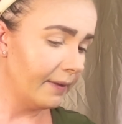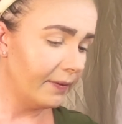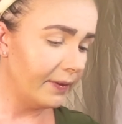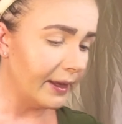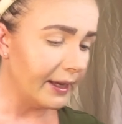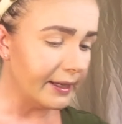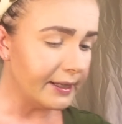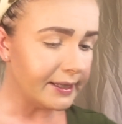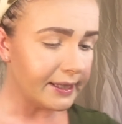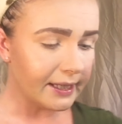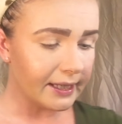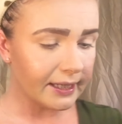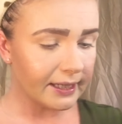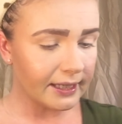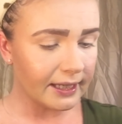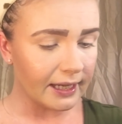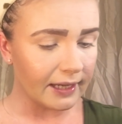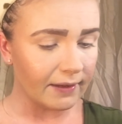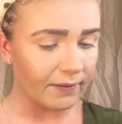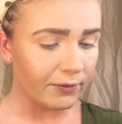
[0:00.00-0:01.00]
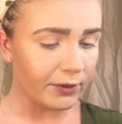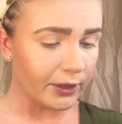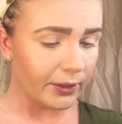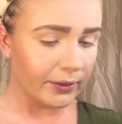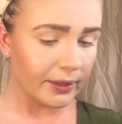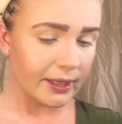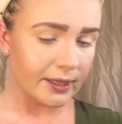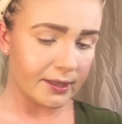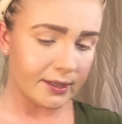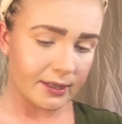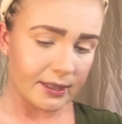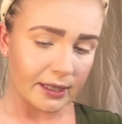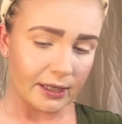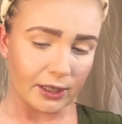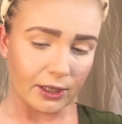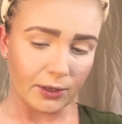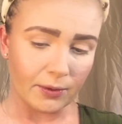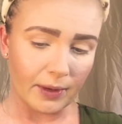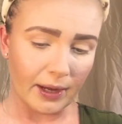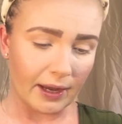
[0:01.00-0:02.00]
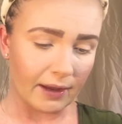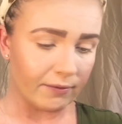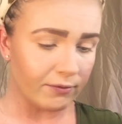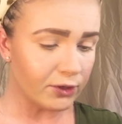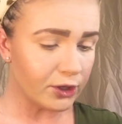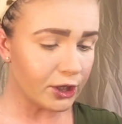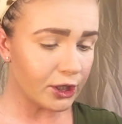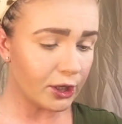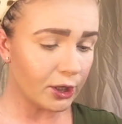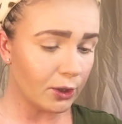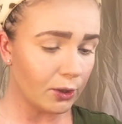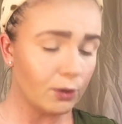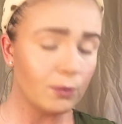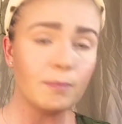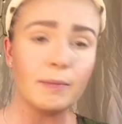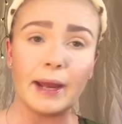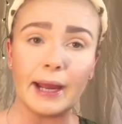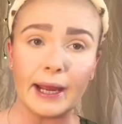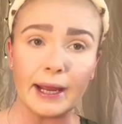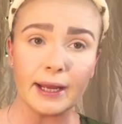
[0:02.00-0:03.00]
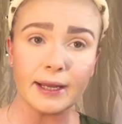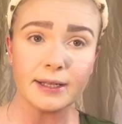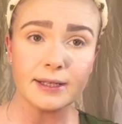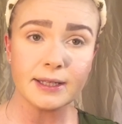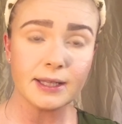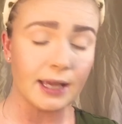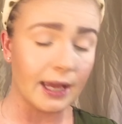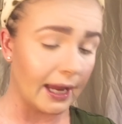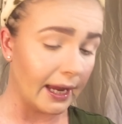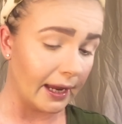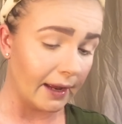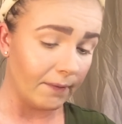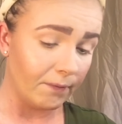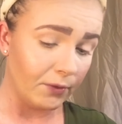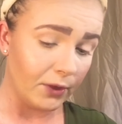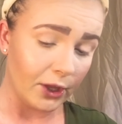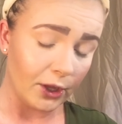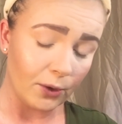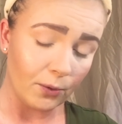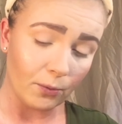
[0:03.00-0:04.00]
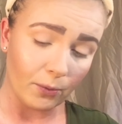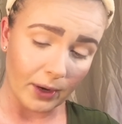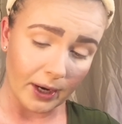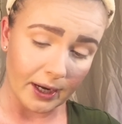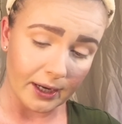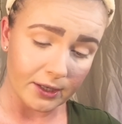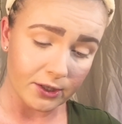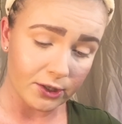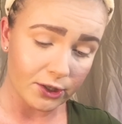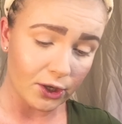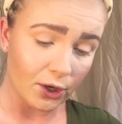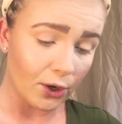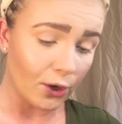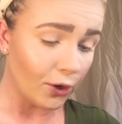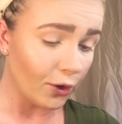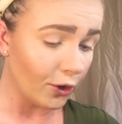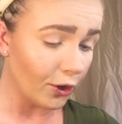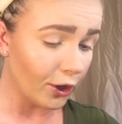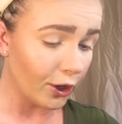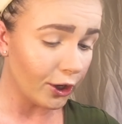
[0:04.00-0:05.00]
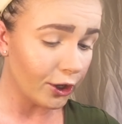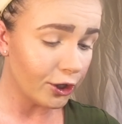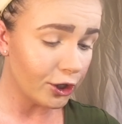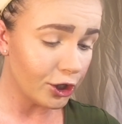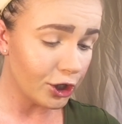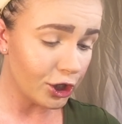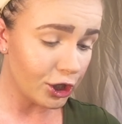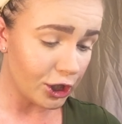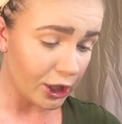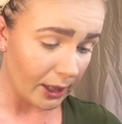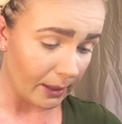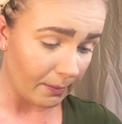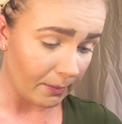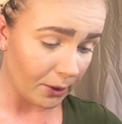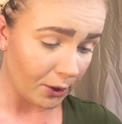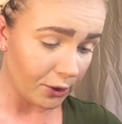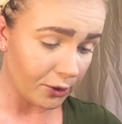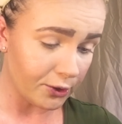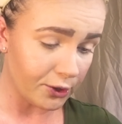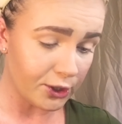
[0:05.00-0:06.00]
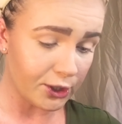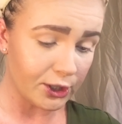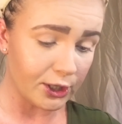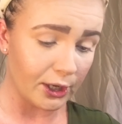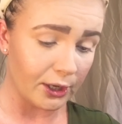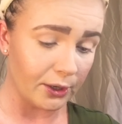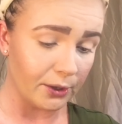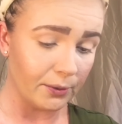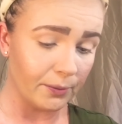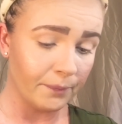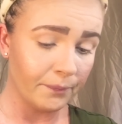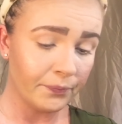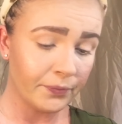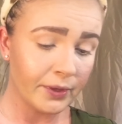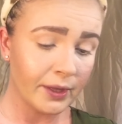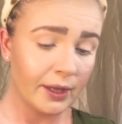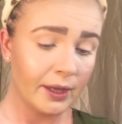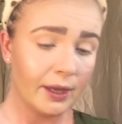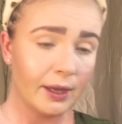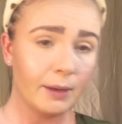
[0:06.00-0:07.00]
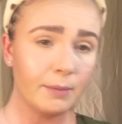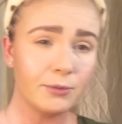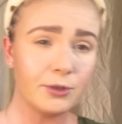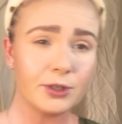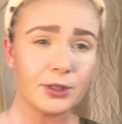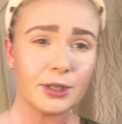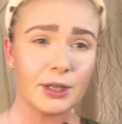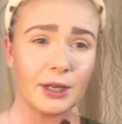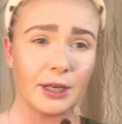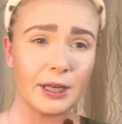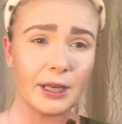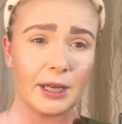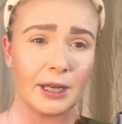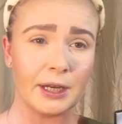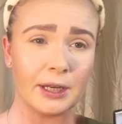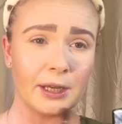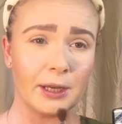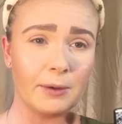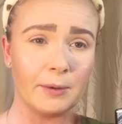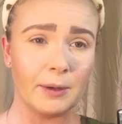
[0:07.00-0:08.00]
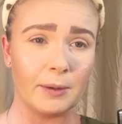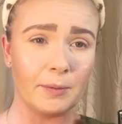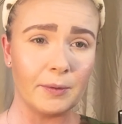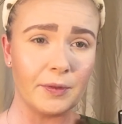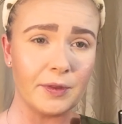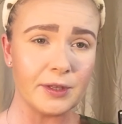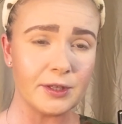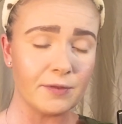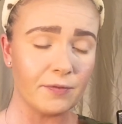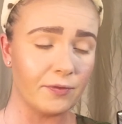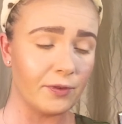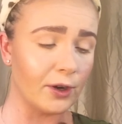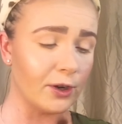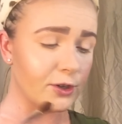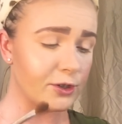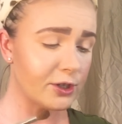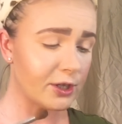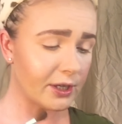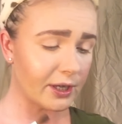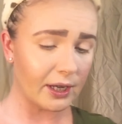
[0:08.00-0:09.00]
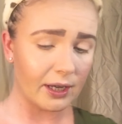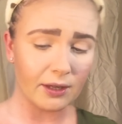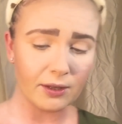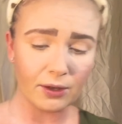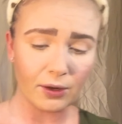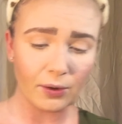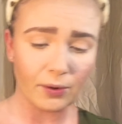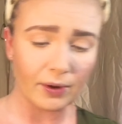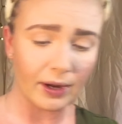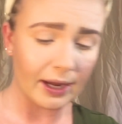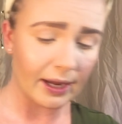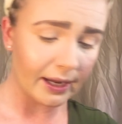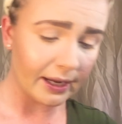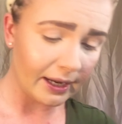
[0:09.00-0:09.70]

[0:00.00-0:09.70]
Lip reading: They did give you, let's see, you have 2 mattes and the rest are shimmers. So I'm just going to kind of go in with this first color right